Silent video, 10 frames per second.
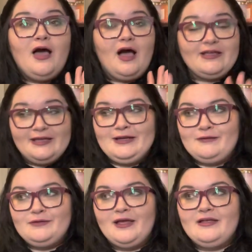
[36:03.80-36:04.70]
again,
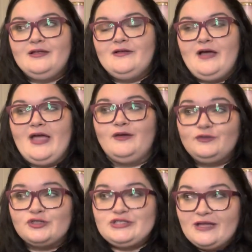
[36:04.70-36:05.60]
I'm not, I
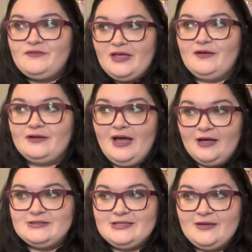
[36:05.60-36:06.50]
understand that
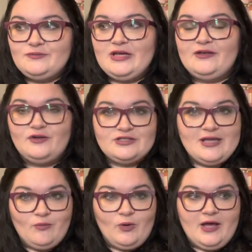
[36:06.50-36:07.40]
concept. I
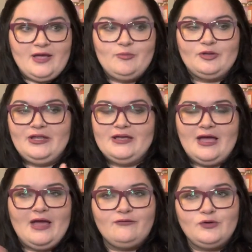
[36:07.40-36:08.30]
understand why, but like
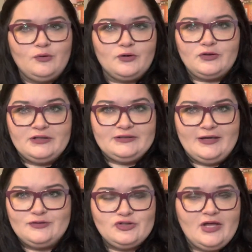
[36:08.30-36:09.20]
every order
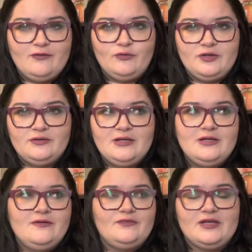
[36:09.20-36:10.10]
online should have one
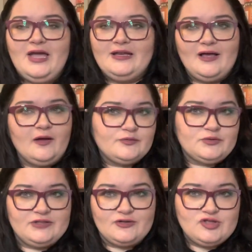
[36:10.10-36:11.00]
that kind of helps
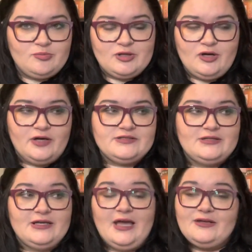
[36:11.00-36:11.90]
with that shipping cost.
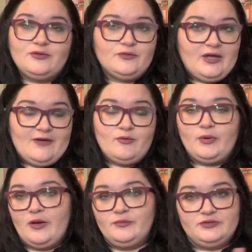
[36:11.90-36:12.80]
Like I don't have a
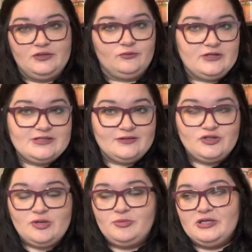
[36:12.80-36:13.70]
problem with them raising the
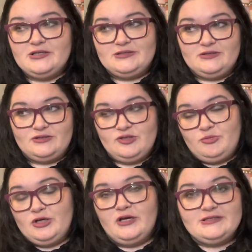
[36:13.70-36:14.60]
shipping because the
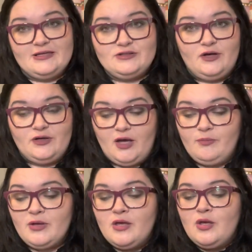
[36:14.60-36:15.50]
shipping cost has gone
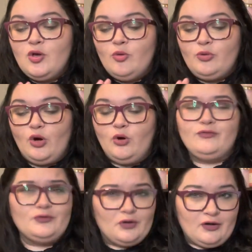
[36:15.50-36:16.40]
up. But
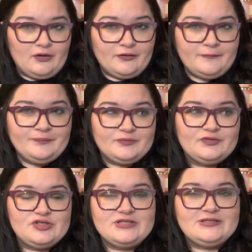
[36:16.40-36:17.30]
overall,
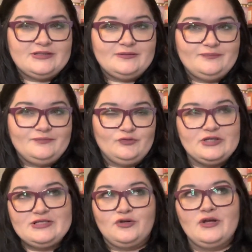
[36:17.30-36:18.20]
just the
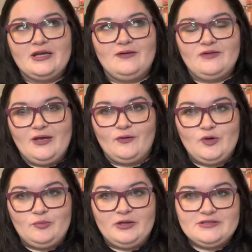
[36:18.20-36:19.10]
reason you're not giving out
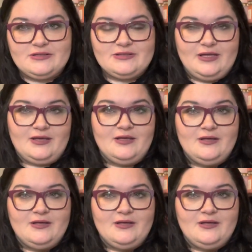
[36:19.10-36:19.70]
coupons is like,